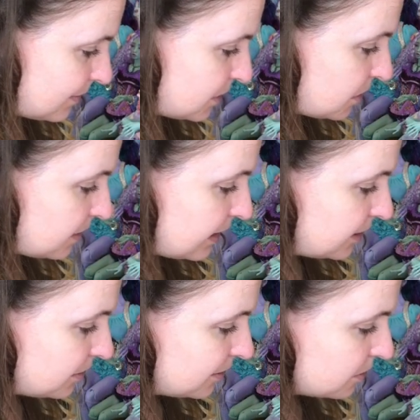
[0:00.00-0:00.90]
so that I
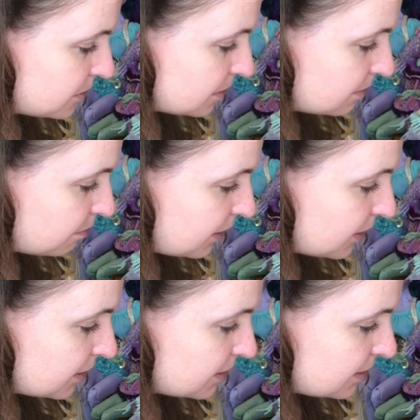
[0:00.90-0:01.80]
don't lose her
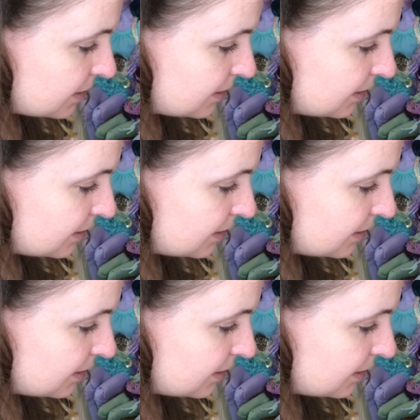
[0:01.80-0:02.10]
parts.